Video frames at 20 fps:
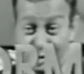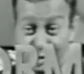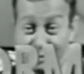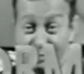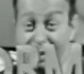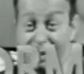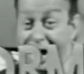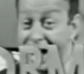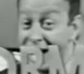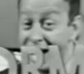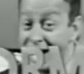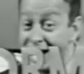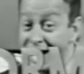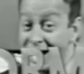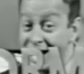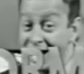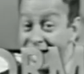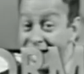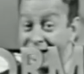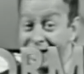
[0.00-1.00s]
you're
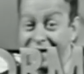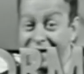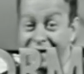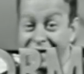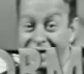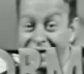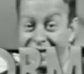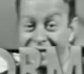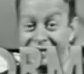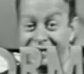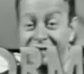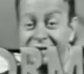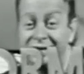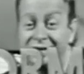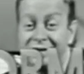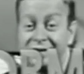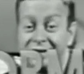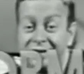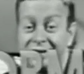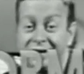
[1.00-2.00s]
mine
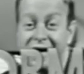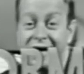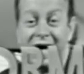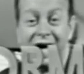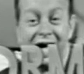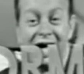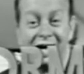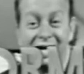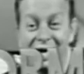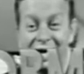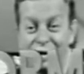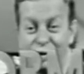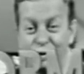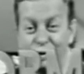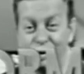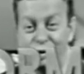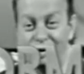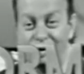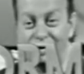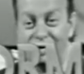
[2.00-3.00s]
and I got a
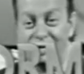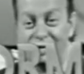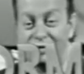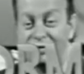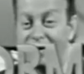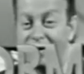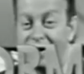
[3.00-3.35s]
world that's